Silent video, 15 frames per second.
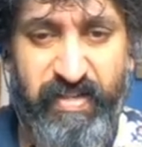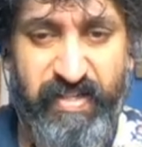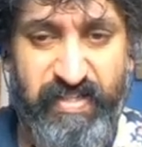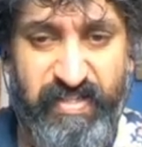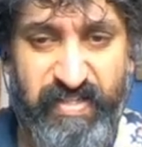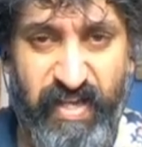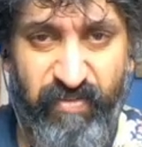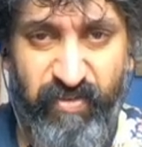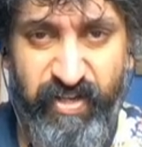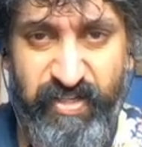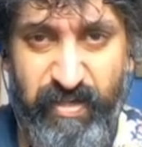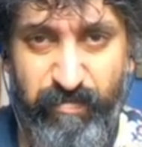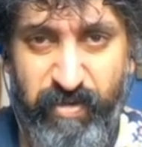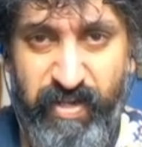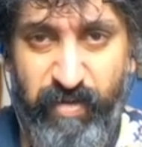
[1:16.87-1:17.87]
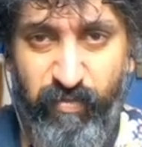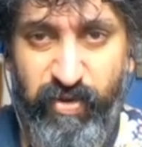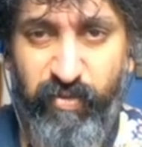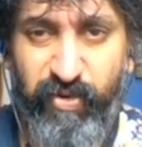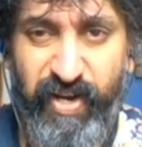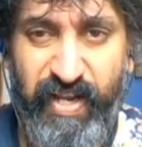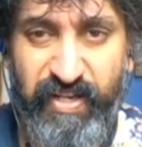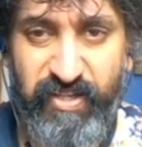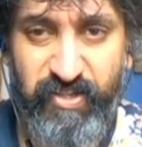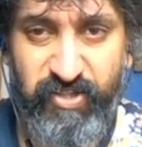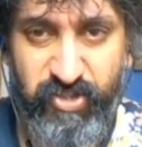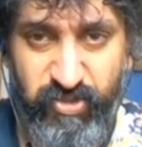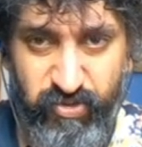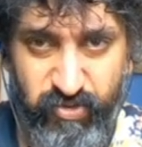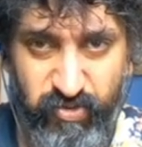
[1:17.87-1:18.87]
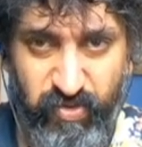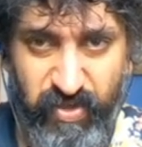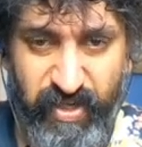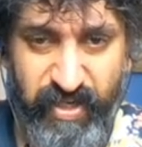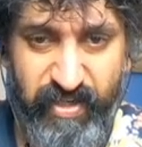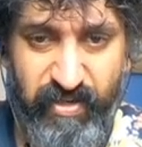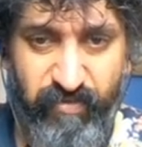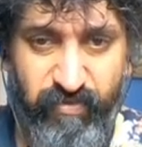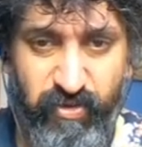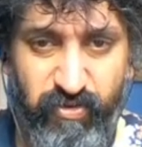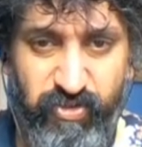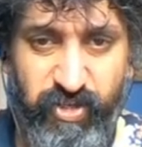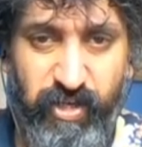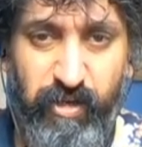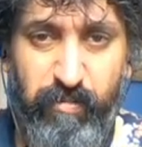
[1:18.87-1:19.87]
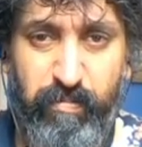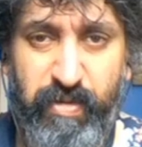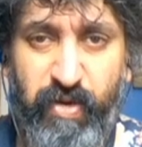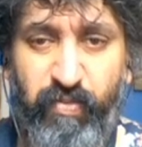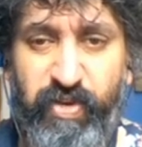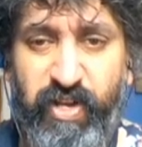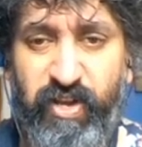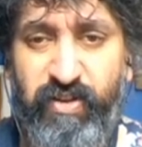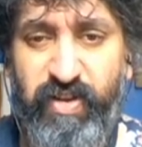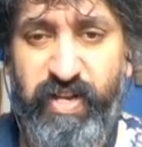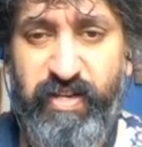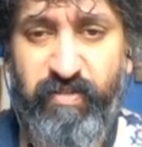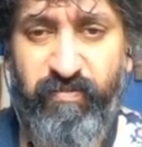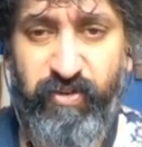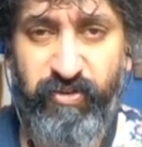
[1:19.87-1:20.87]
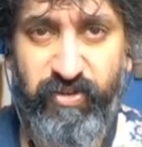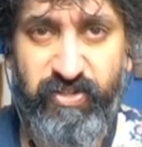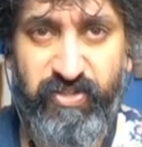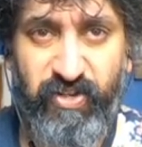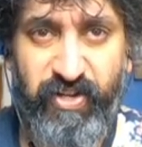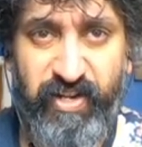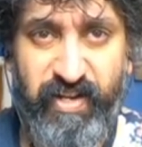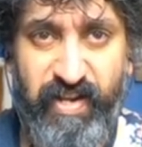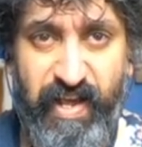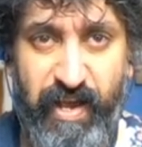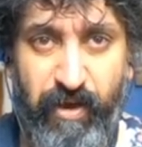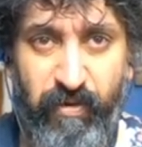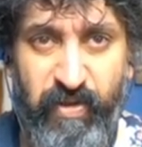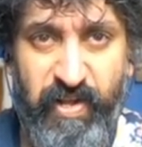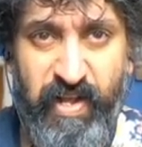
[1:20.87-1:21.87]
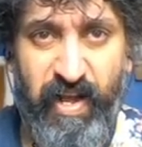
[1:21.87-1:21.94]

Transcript: This is definitely something that we will need to do in the future, but we don't need to focus on it now.